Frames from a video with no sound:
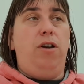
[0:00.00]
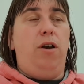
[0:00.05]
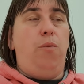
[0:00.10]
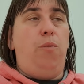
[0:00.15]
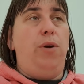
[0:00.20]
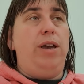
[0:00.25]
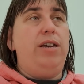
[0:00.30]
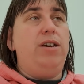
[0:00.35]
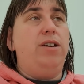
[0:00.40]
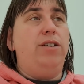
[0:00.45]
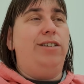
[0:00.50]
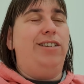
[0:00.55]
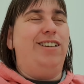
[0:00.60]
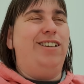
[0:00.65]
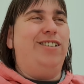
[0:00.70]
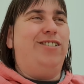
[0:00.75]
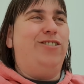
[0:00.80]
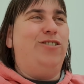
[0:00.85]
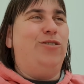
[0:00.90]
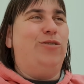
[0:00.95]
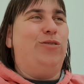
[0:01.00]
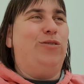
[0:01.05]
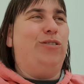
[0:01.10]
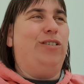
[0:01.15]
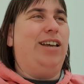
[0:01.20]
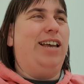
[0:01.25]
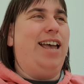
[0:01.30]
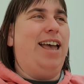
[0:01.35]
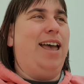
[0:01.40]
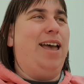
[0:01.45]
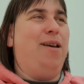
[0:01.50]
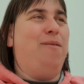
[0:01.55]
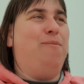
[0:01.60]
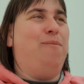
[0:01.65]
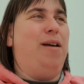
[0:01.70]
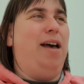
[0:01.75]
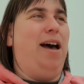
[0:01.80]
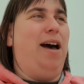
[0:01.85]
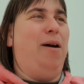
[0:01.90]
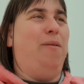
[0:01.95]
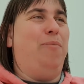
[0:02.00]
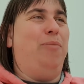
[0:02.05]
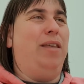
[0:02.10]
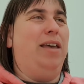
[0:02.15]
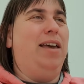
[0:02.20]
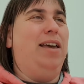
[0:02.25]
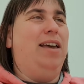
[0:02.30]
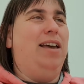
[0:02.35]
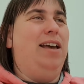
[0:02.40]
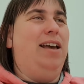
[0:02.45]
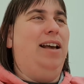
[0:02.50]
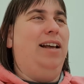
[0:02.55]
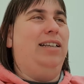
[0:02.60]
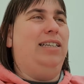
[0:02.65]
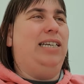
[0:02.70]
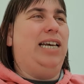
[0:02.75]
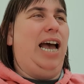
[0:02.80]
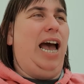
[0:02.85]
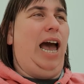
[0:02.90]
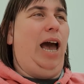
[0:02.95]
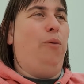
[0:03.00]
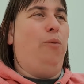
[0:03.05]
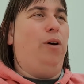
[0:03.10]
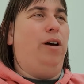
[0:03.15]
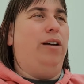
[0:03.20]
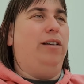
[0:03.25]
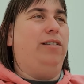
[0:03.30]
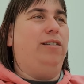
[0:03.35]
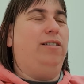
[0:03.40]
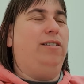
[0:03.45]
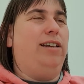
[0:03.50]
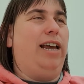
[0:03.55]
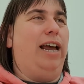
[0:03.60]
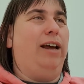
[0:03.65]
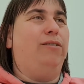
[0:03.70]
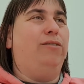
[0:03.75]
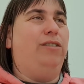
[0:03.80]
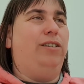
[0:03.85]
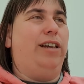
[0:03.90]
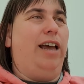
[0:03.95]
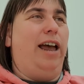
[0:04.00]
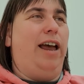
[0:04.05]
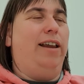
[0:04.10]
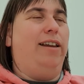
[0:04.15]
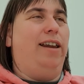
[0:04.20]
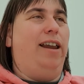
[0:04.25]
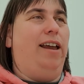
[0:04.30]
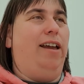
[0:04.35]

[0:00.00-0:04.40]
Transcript: we used to call him um, Tower Townsend.